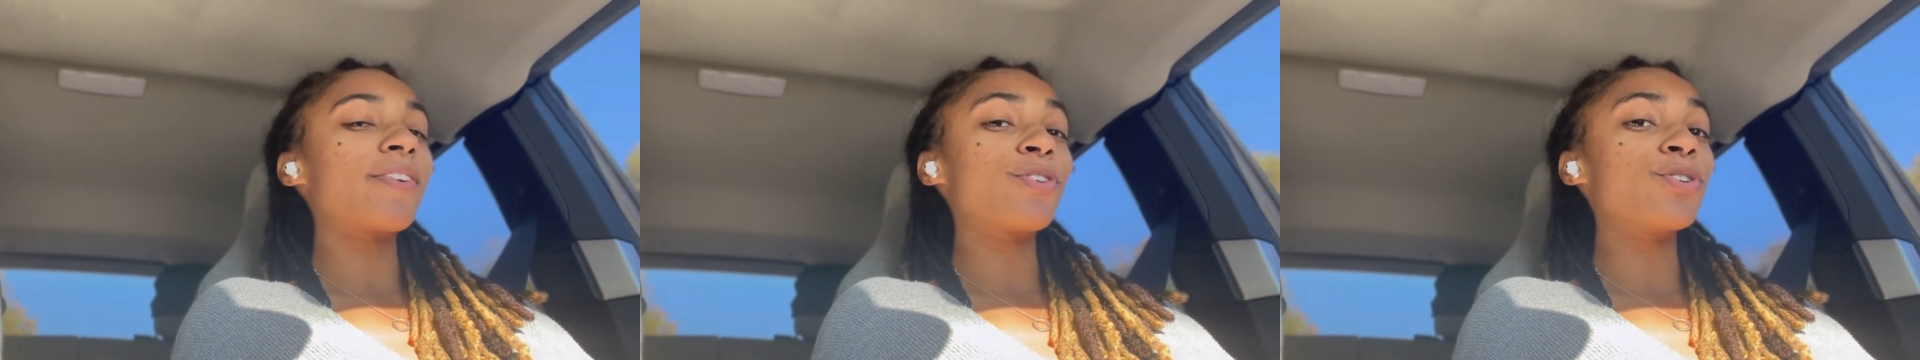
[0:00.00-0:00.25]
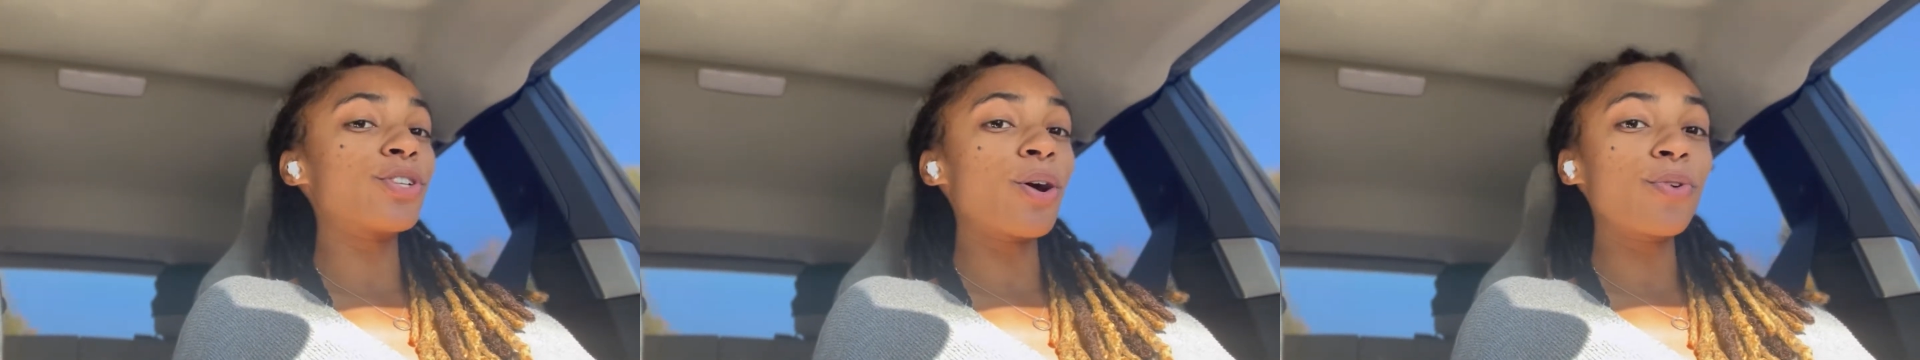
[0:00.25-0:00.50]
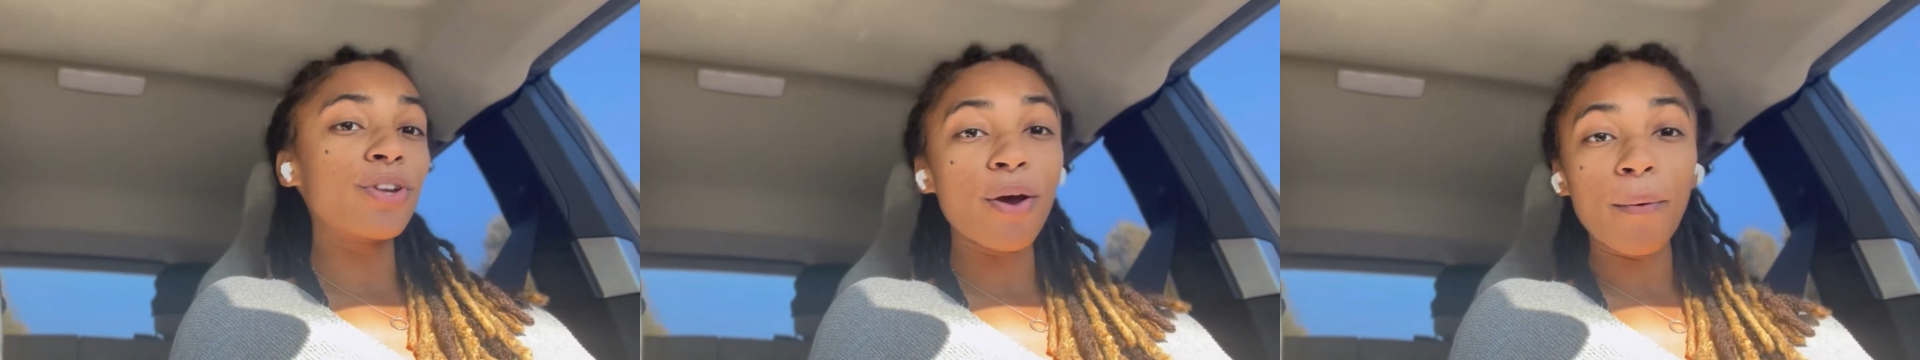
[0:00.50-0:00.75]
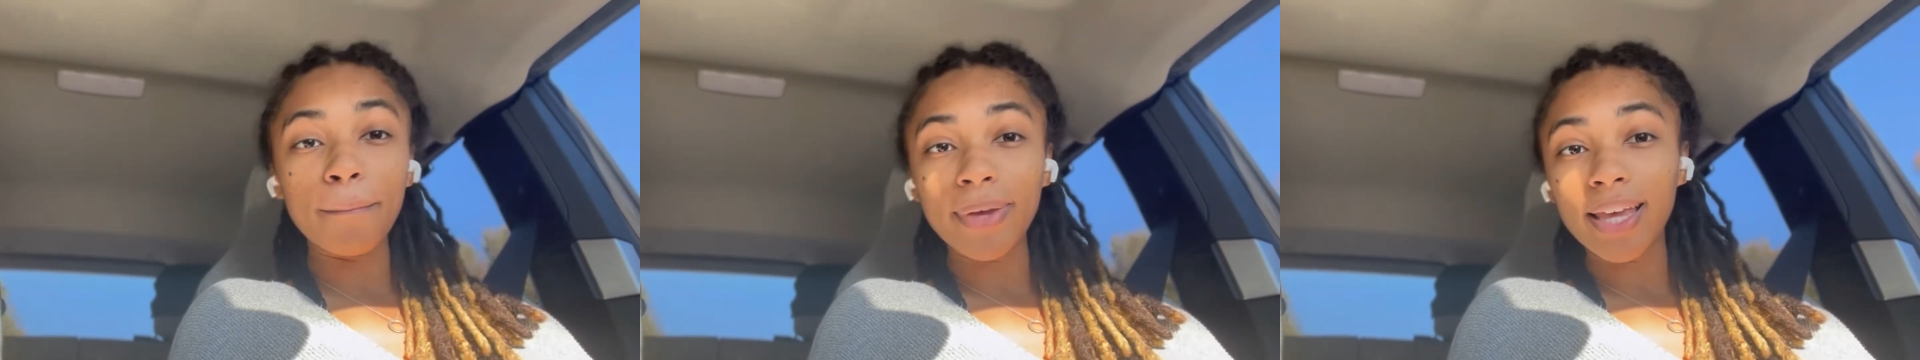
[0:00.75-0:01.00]
If you don't
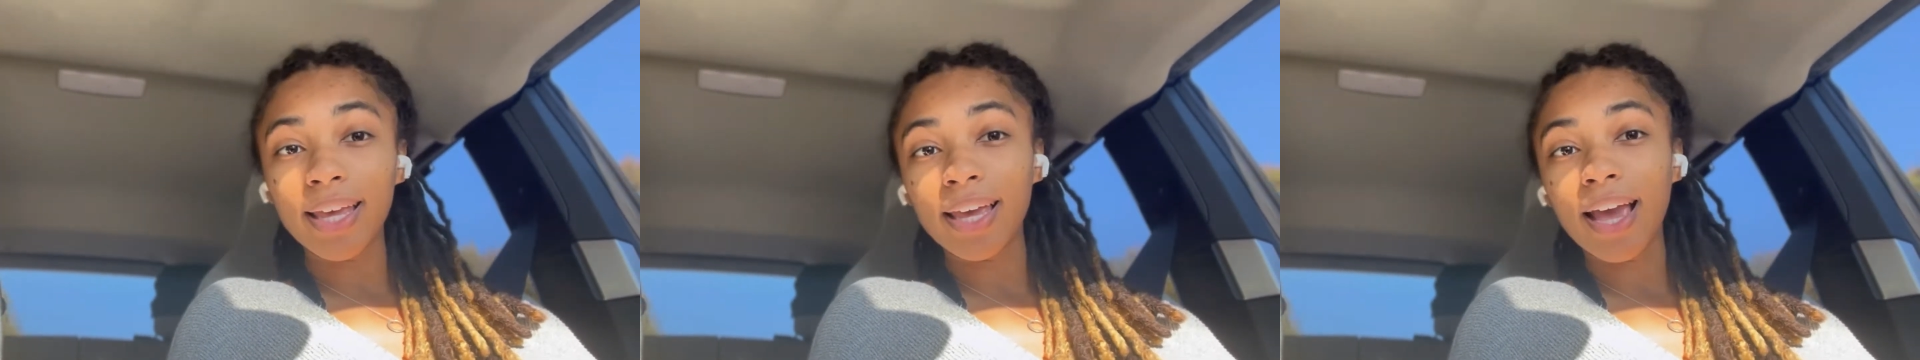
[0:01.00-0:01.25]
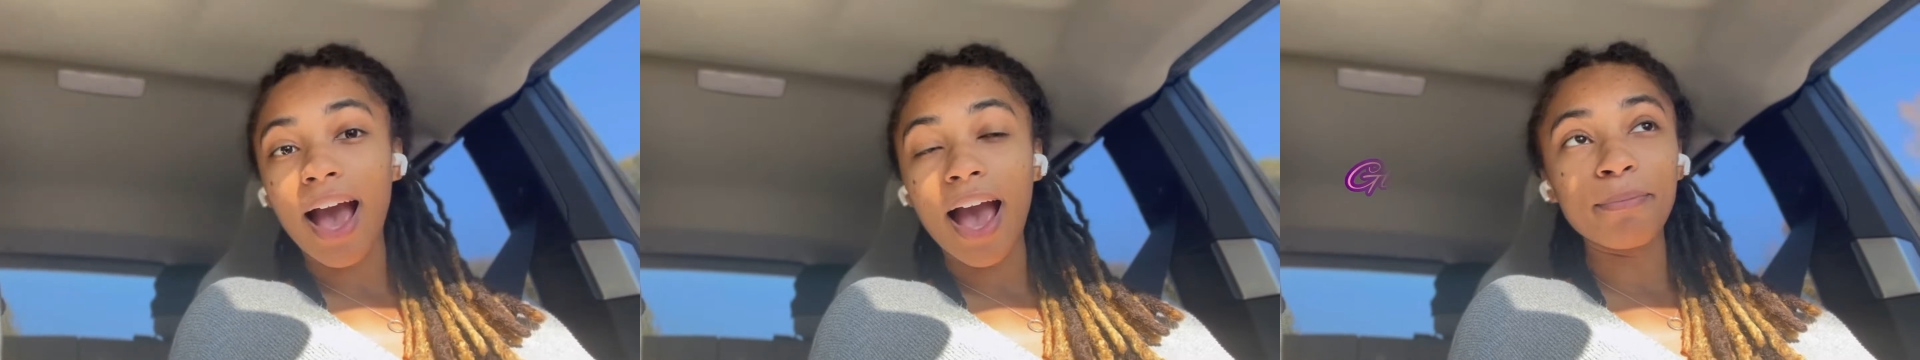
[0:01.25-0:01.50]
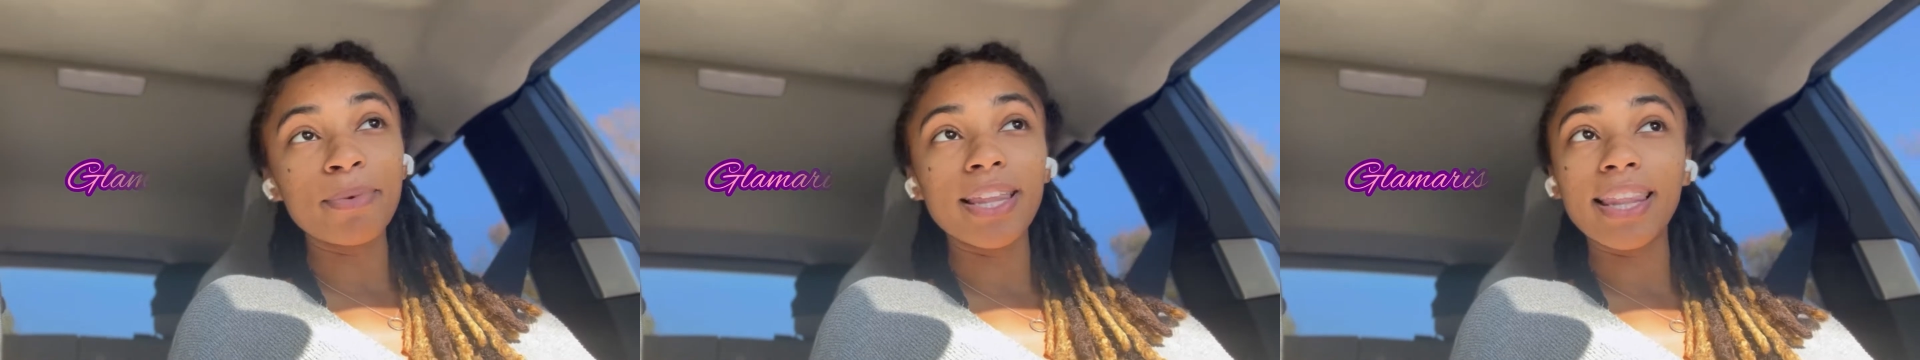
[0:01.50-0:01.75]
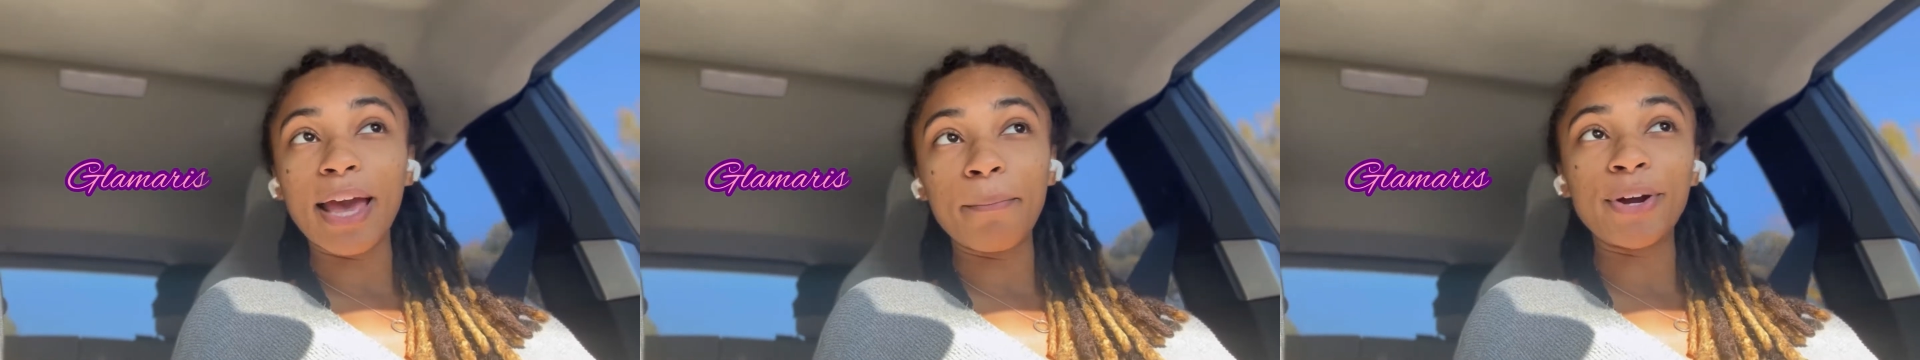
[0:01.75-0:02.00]
know me, I'm
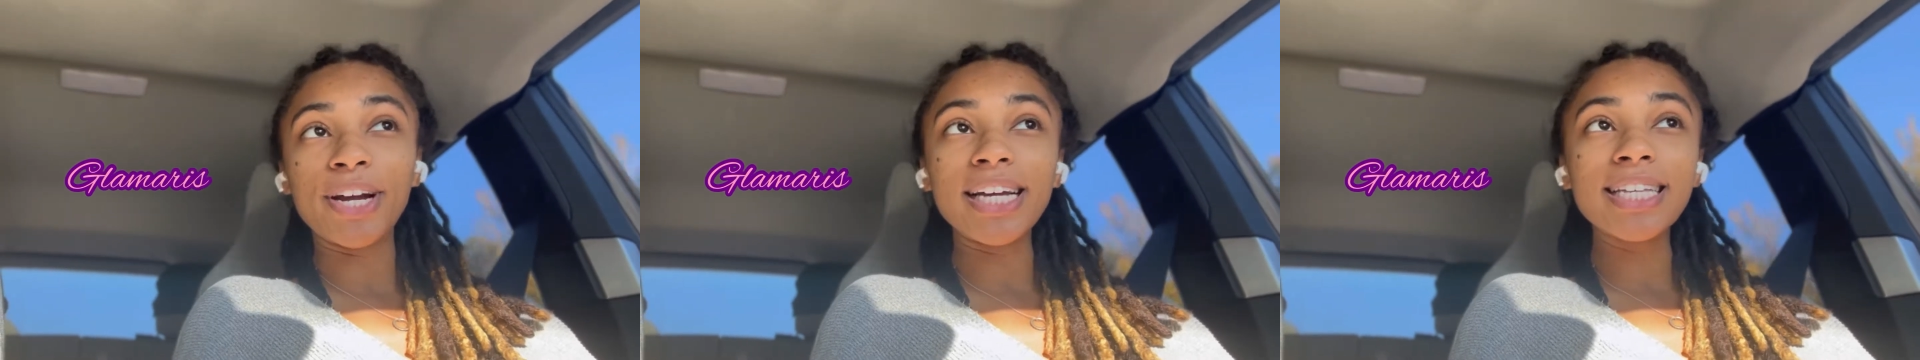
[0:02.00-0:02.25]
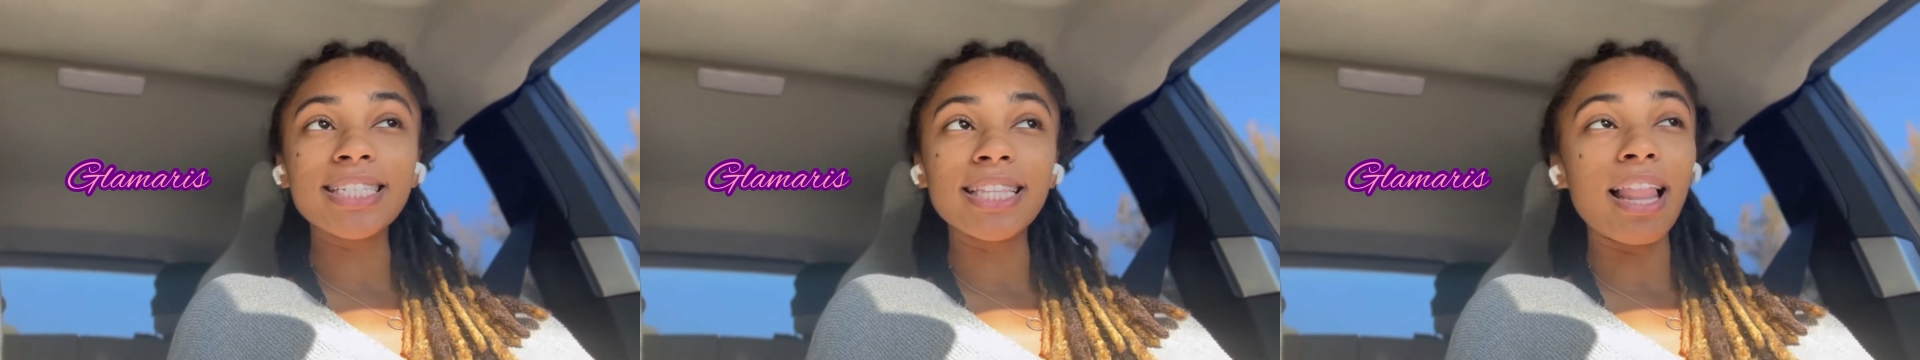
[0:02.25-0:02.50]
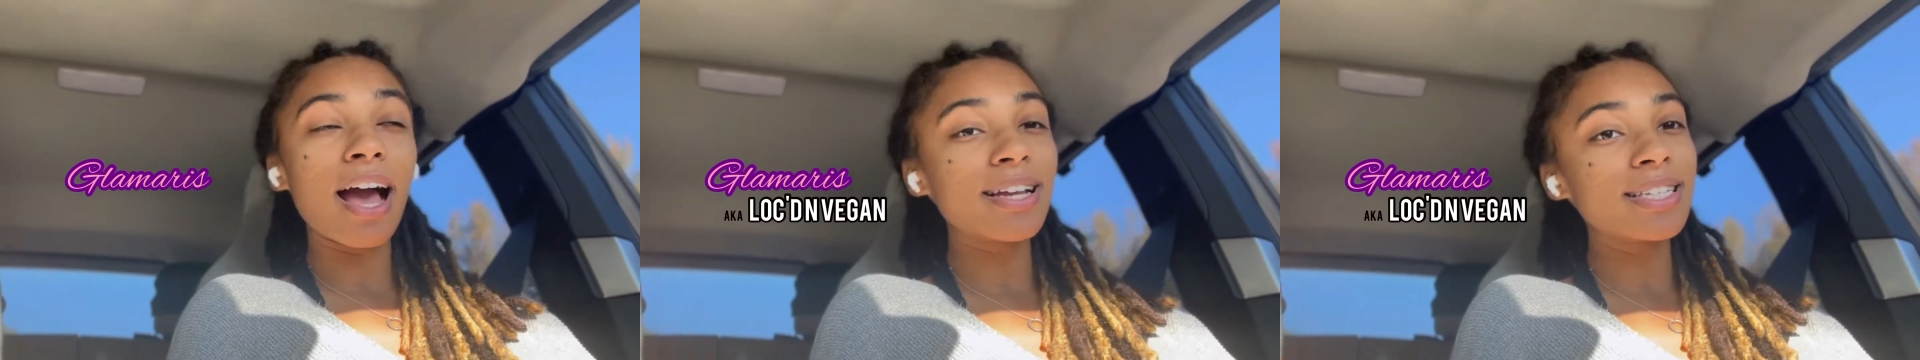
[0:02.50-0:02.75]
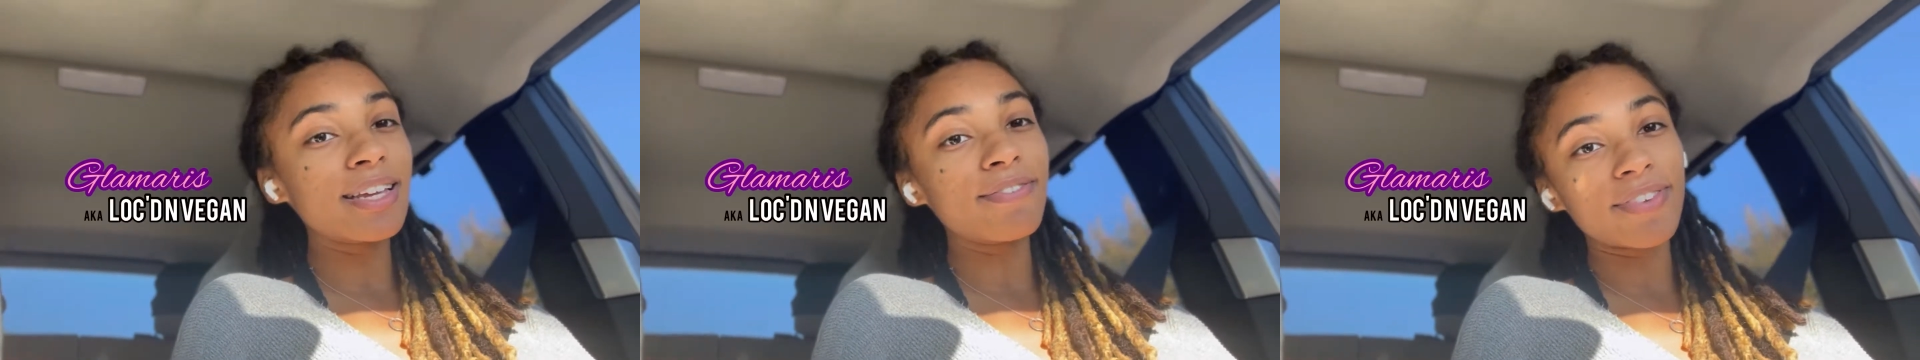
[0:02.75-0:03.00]
Glamariis,
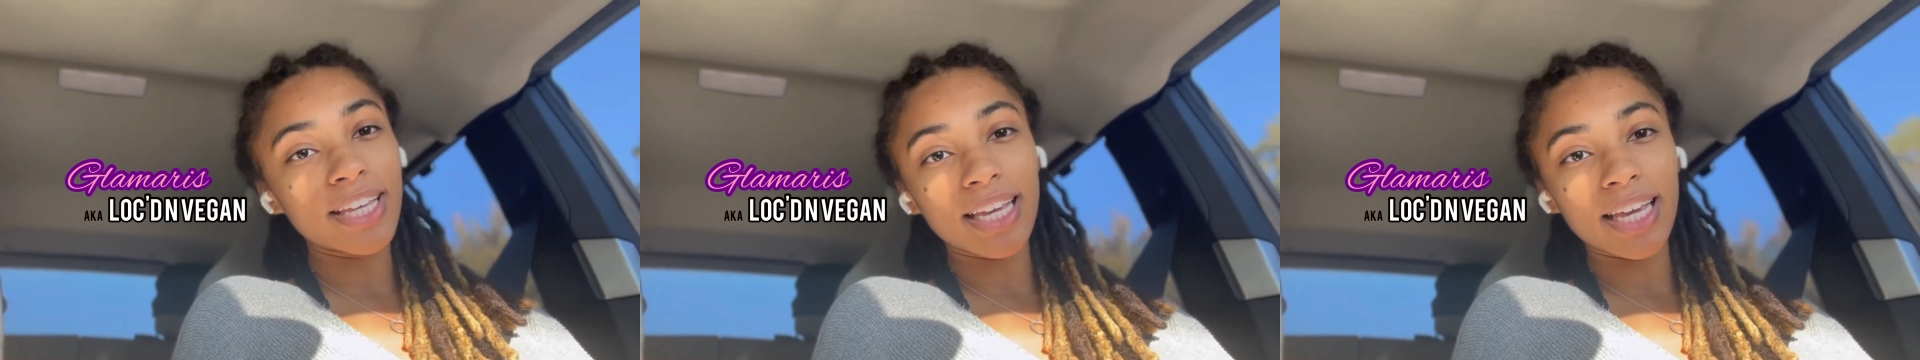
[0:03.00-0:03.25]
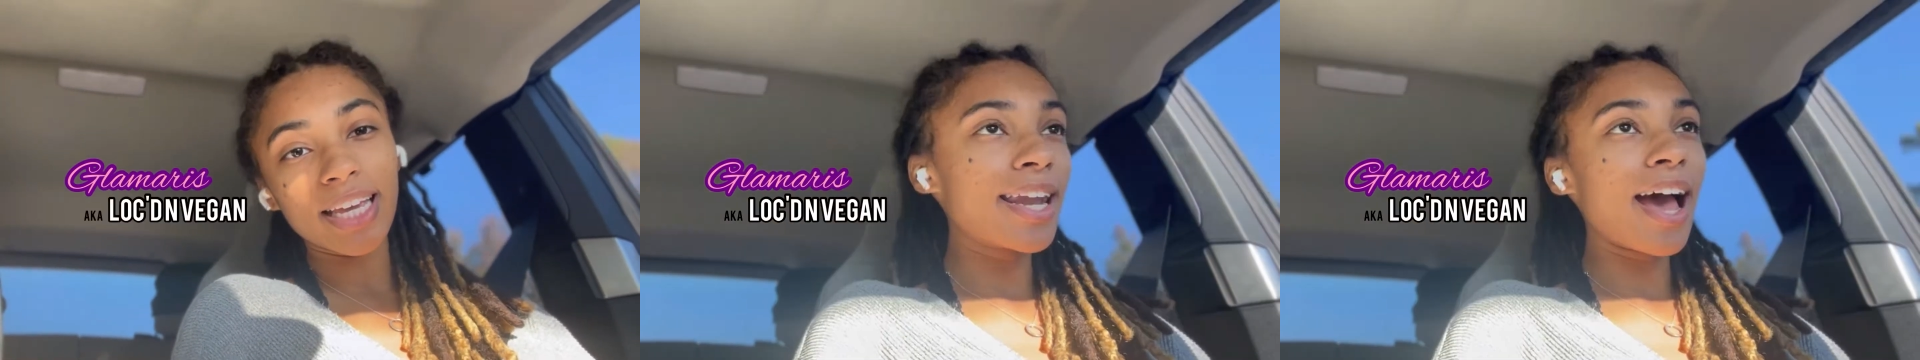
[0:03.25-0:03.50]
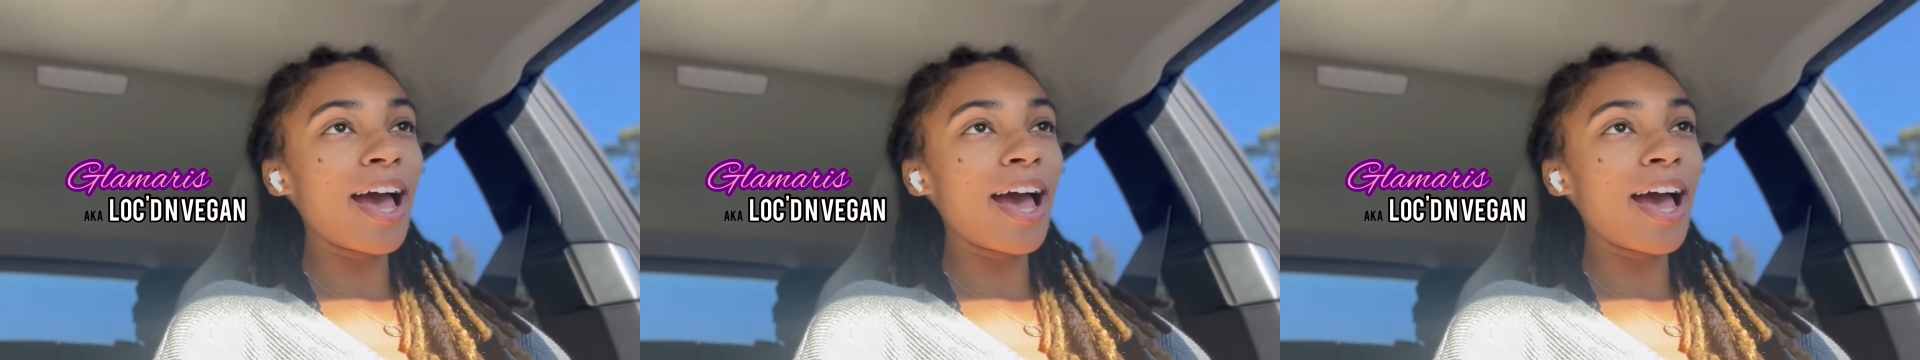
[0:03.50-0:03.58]
locked and vegan.